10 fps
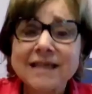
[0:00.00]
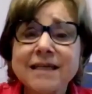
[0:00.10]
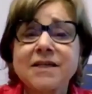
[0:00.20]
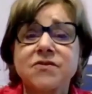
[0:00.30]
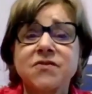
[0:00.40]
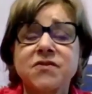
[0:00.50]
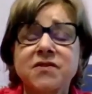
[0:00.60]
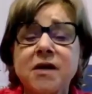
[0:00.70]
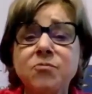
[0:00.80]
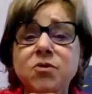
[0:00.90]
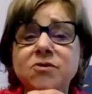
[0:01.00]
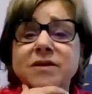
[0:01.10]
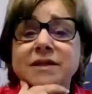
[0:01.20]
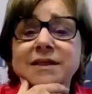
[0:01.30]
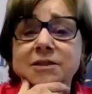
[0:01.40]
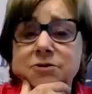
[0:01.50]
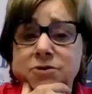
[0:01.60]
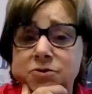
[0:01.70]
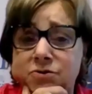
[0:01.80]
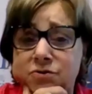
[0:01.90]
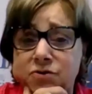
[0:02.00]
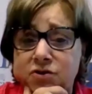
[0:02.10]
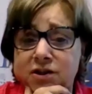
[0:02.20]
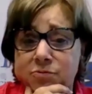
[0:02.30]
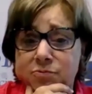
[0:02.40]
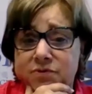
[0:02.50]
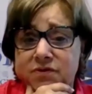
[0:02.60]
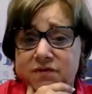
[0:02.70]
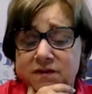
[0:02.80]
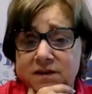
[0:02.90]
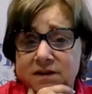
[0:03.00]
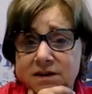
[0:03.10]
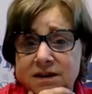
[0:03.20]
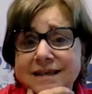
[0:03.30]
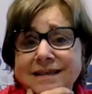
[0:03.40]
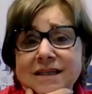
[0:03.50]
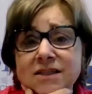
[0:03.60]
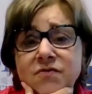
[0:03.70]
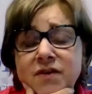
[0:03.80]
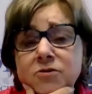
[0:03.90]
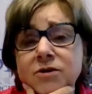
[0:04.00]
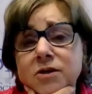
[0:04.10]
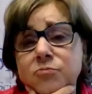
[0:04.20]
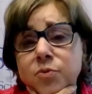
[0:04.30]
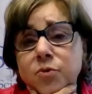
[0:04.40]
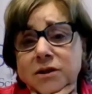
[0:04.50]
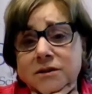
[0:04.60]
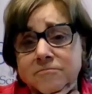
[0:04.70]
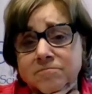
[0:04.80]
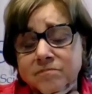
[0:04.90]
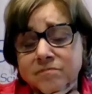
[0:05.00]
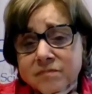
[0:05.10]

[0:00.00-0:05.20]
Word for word: get summer internships. That's very important